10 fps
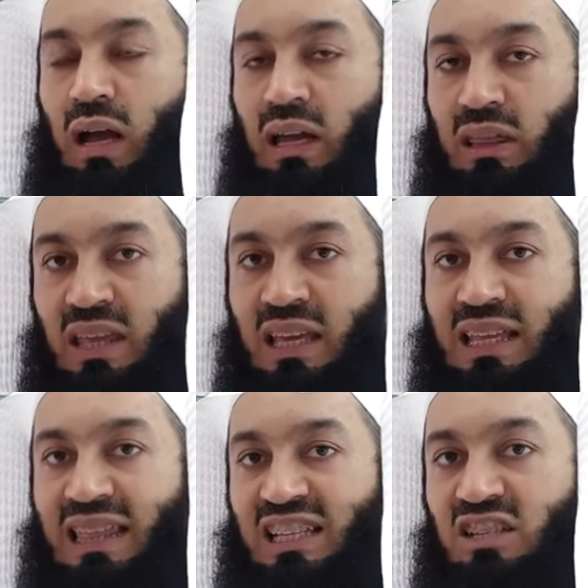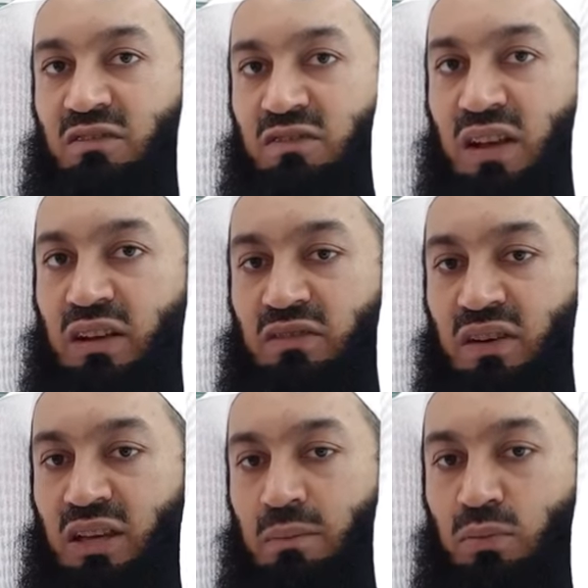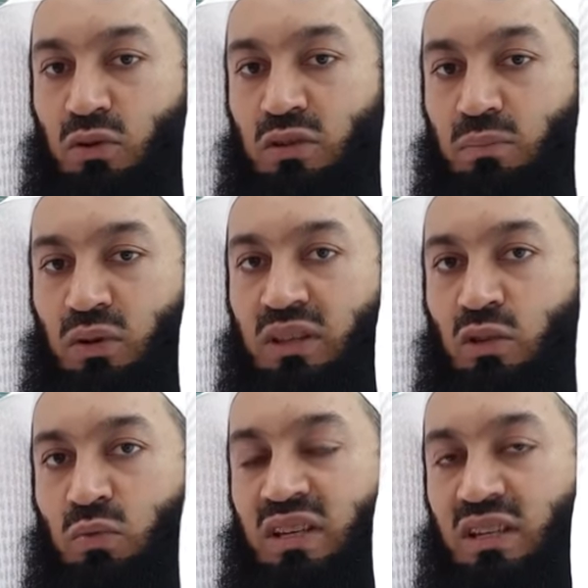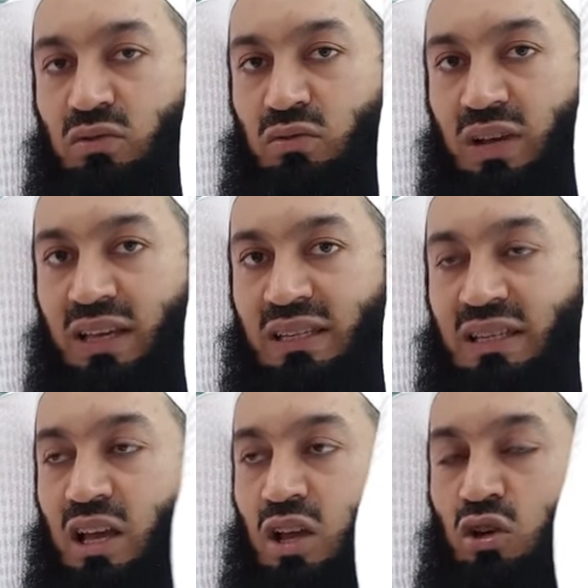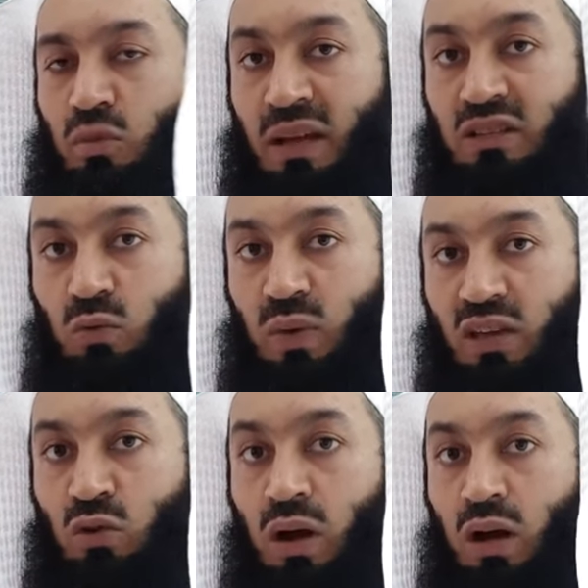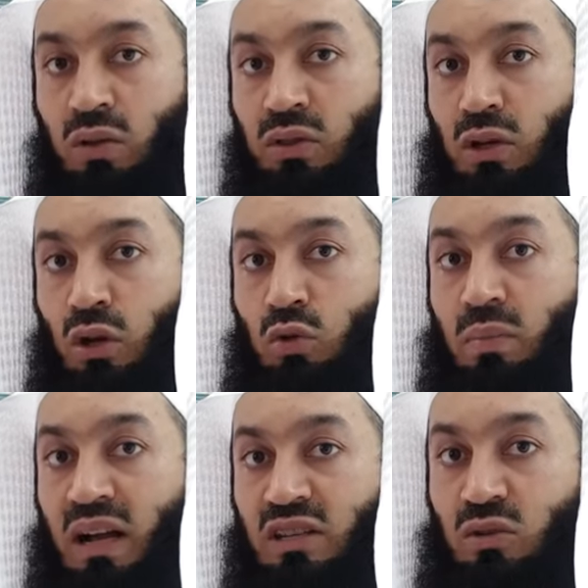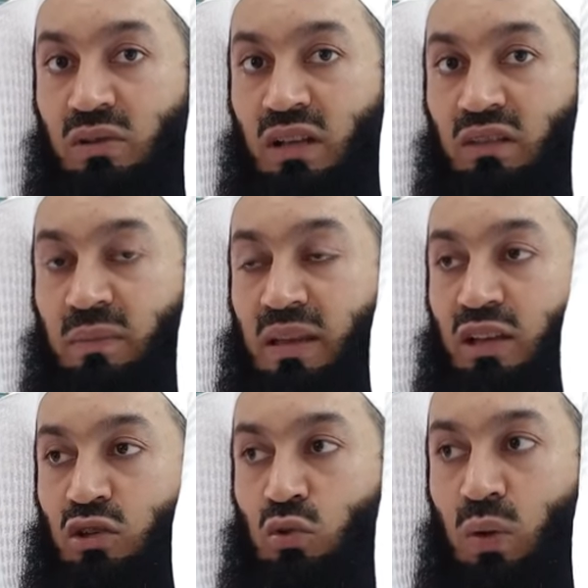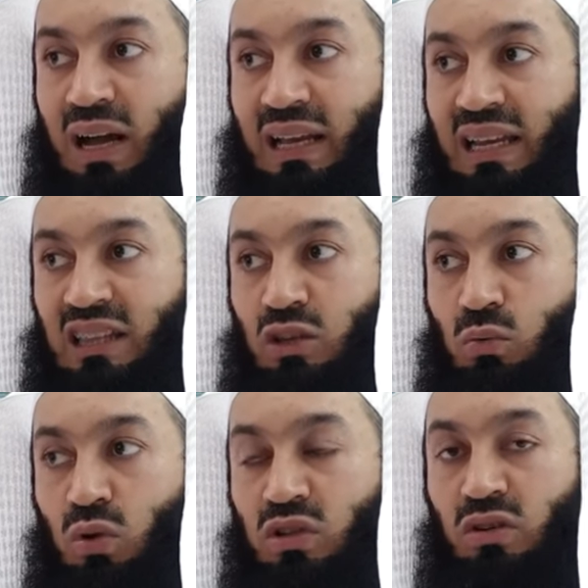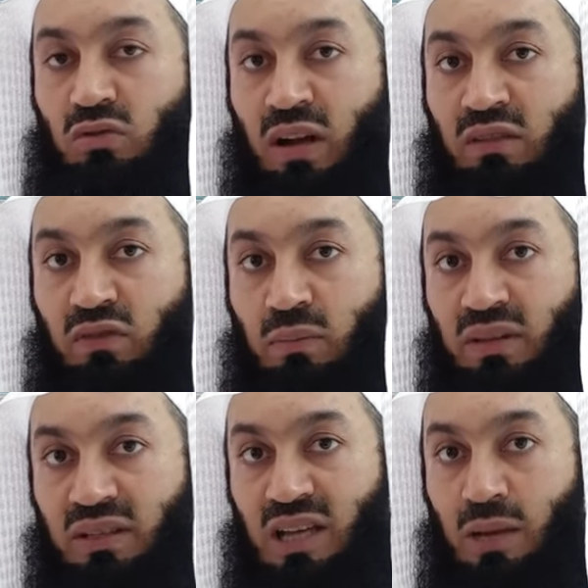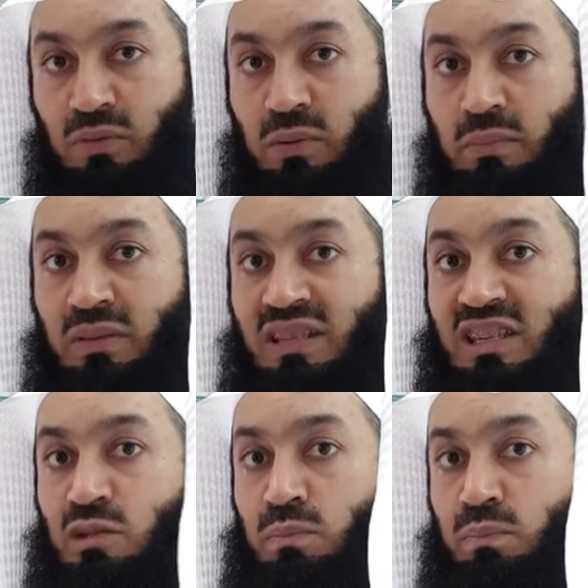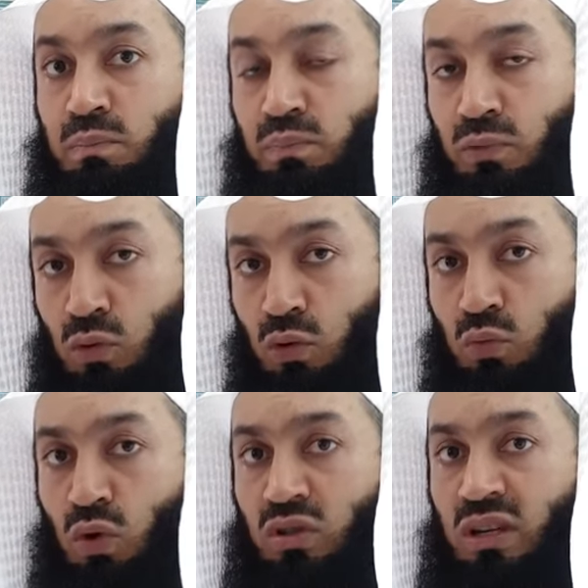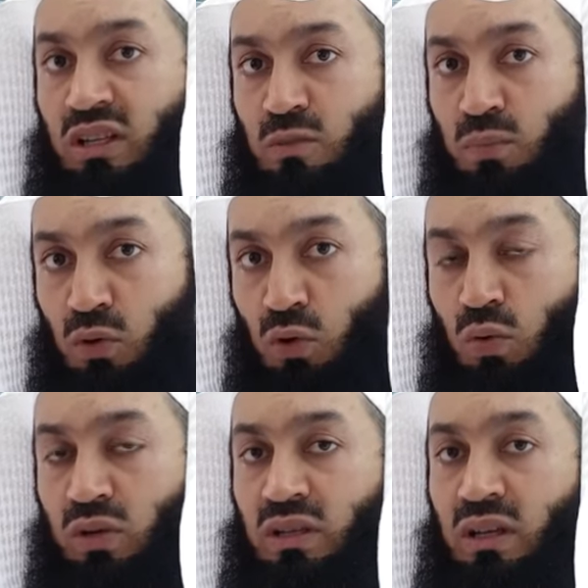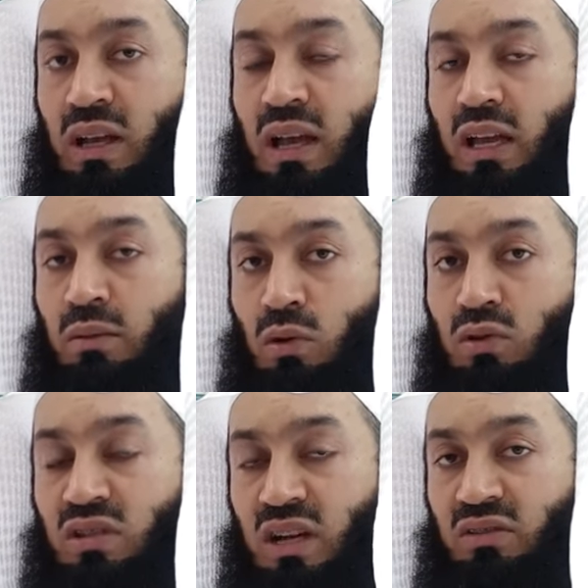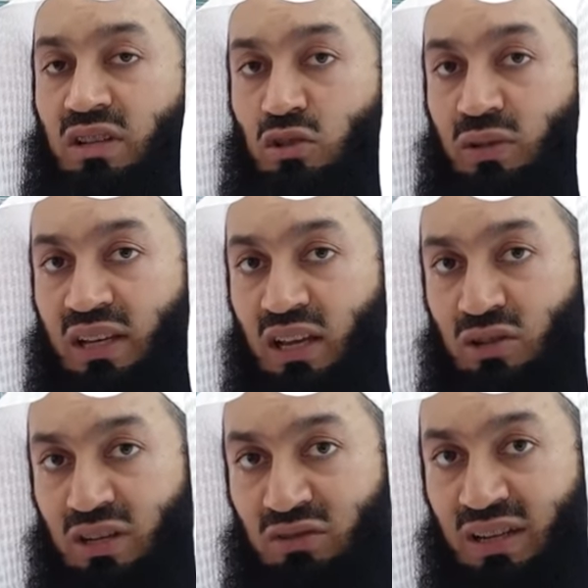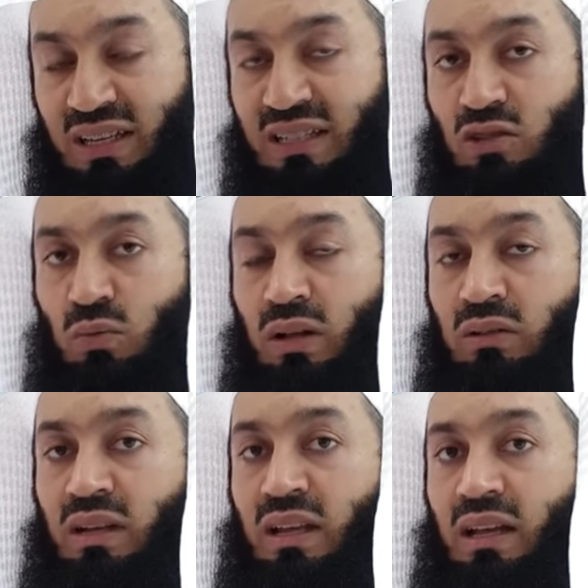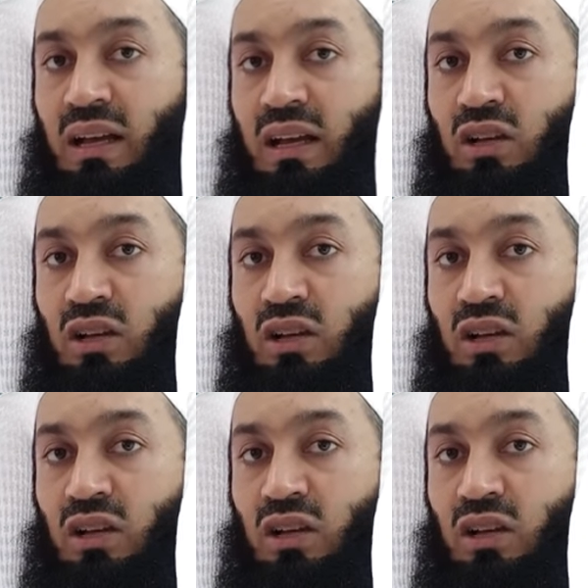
I think that's a very, very important point that we need to raise. No matter where you are on the globe, ask yourself, do I let the water run from the tap? Remember, this is good water, it's pure water. In most countries, you can actually drink it as well.